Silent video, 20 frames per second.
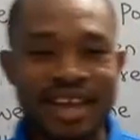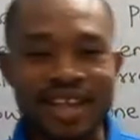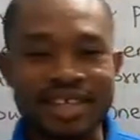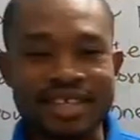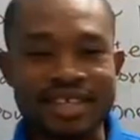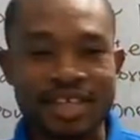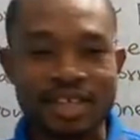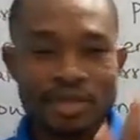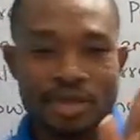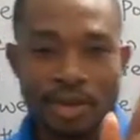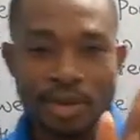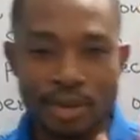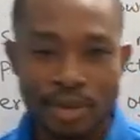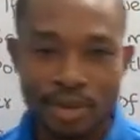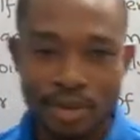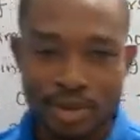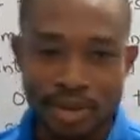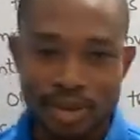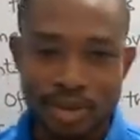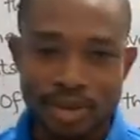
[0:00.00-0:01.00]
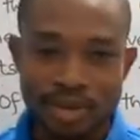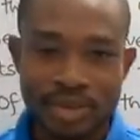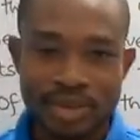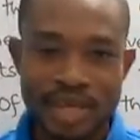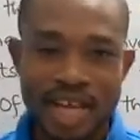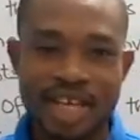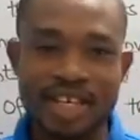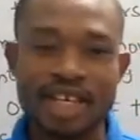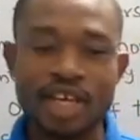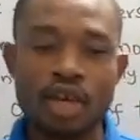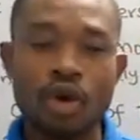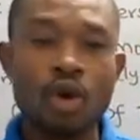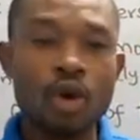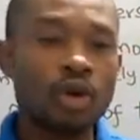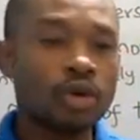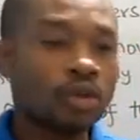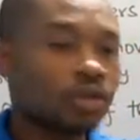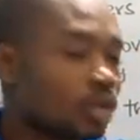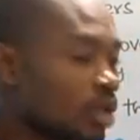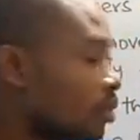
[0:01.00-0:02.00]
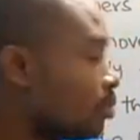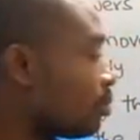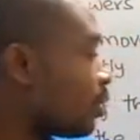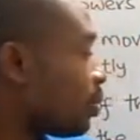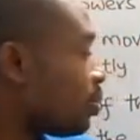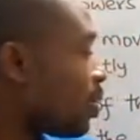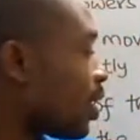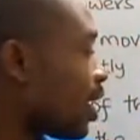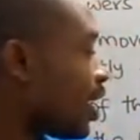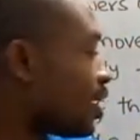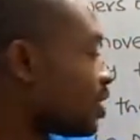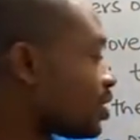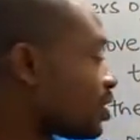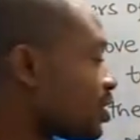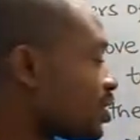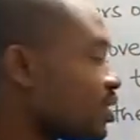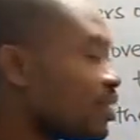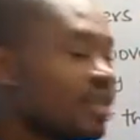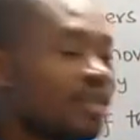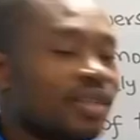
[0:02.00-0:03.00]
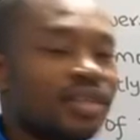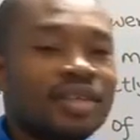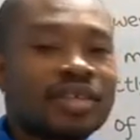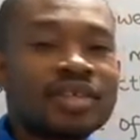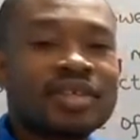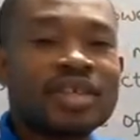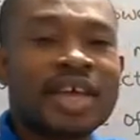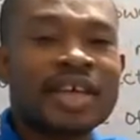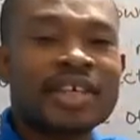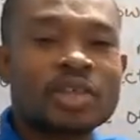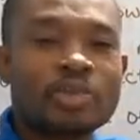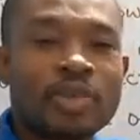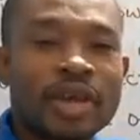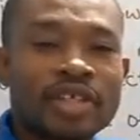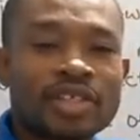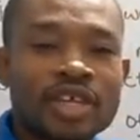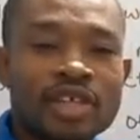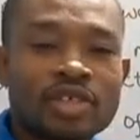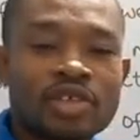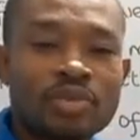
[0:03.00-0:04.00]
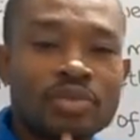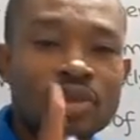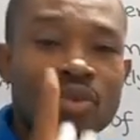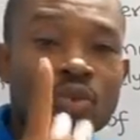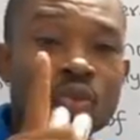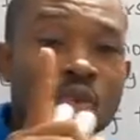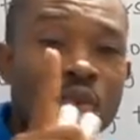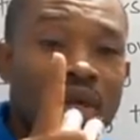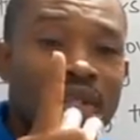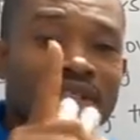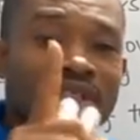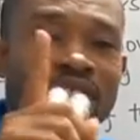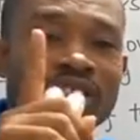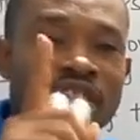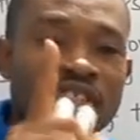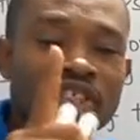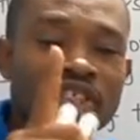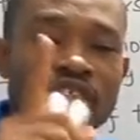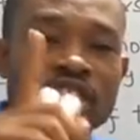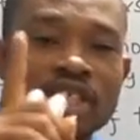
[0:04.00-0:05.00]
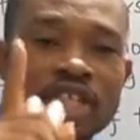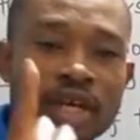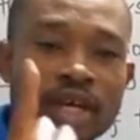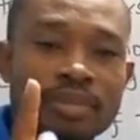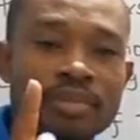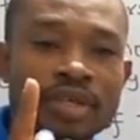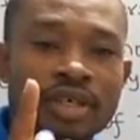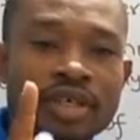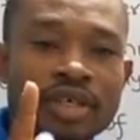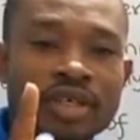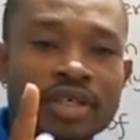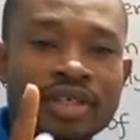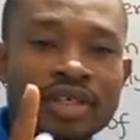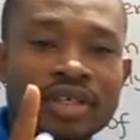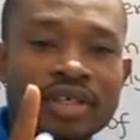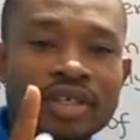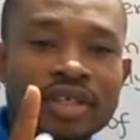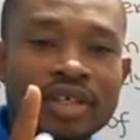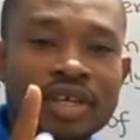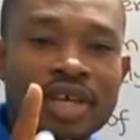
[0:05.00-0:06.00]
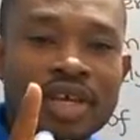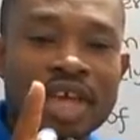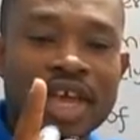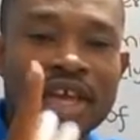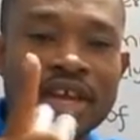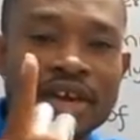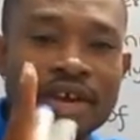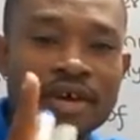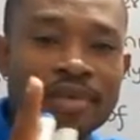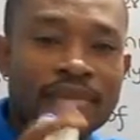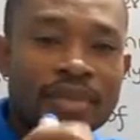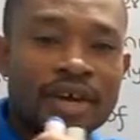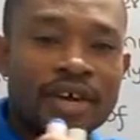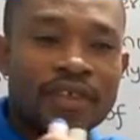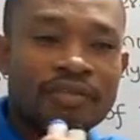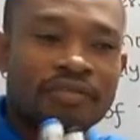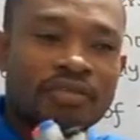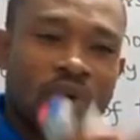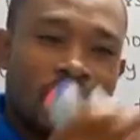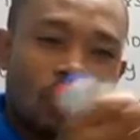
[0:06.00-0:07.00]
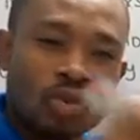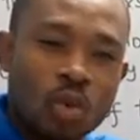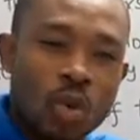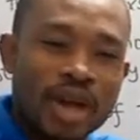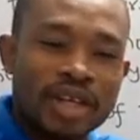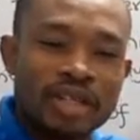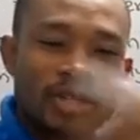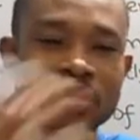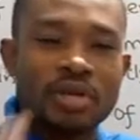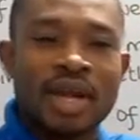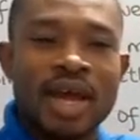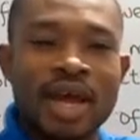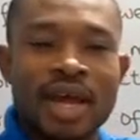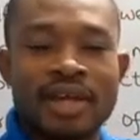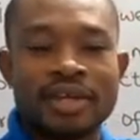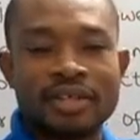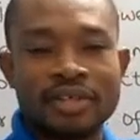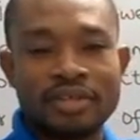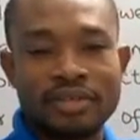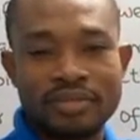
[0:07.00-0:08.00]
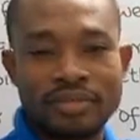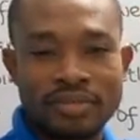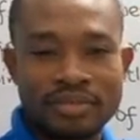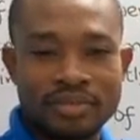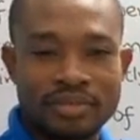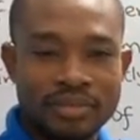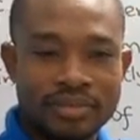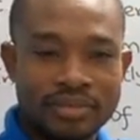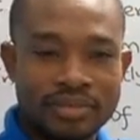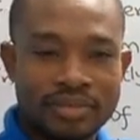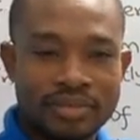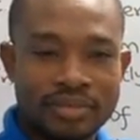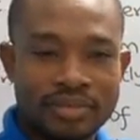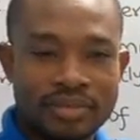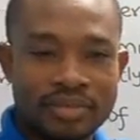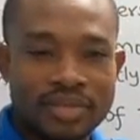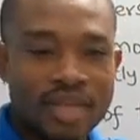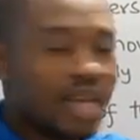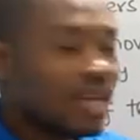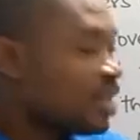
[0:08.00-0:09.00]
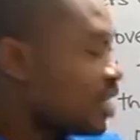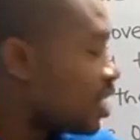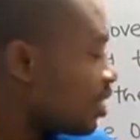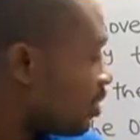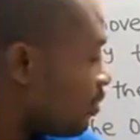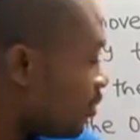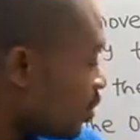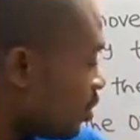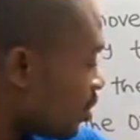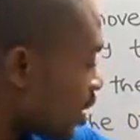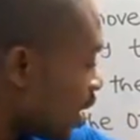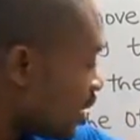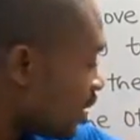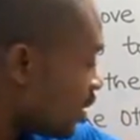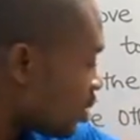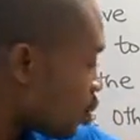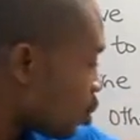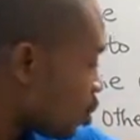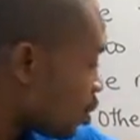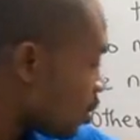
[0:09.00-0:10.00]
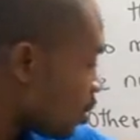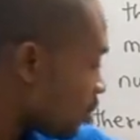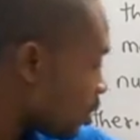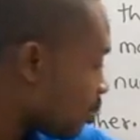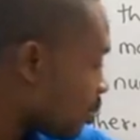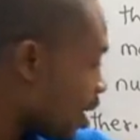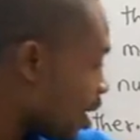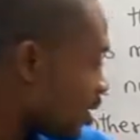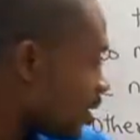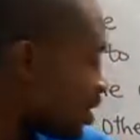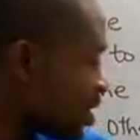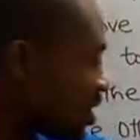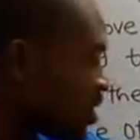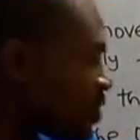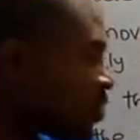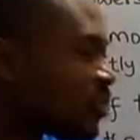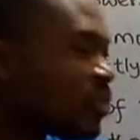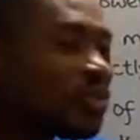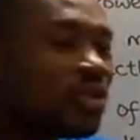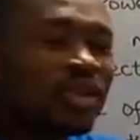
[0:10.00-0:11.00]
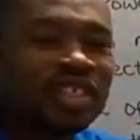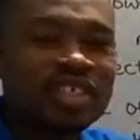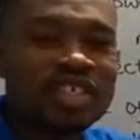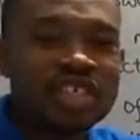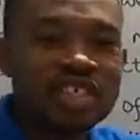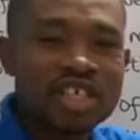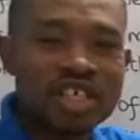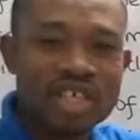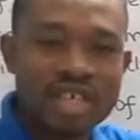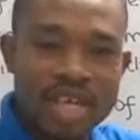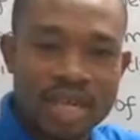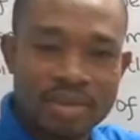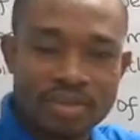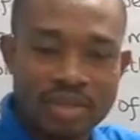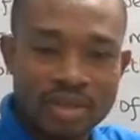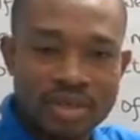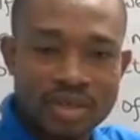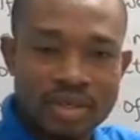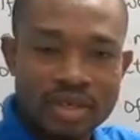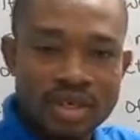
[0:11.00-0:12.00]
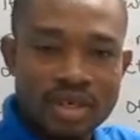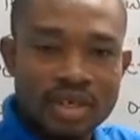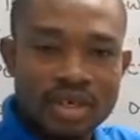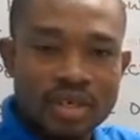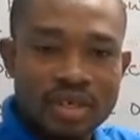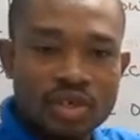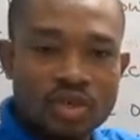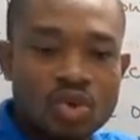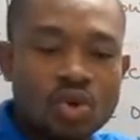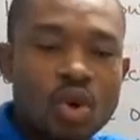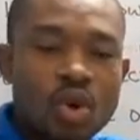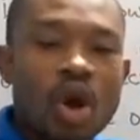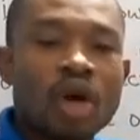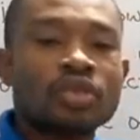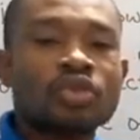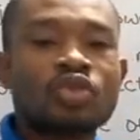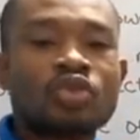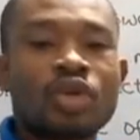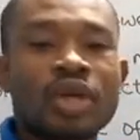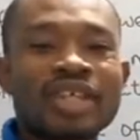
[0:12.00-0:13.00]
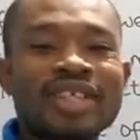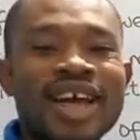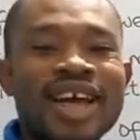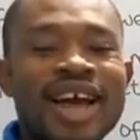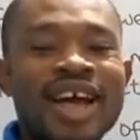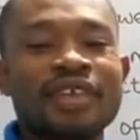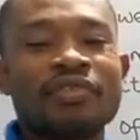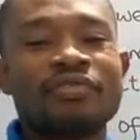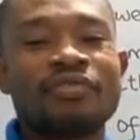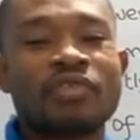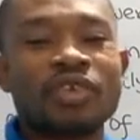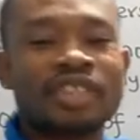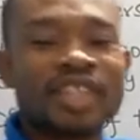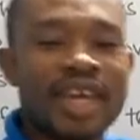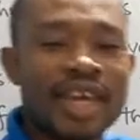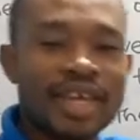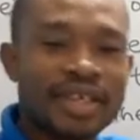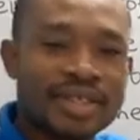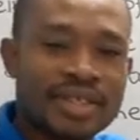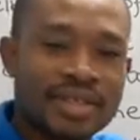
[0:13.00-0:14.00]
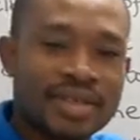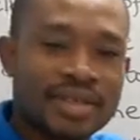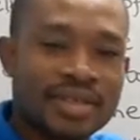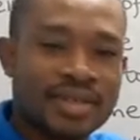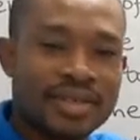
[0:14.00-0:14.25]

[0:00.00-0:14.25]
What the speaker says: class I told you that the whole number part is expected to be 1-digit number, a number from 1 to 9. Now if you look at this whole number part, this is 3-digit number, 248.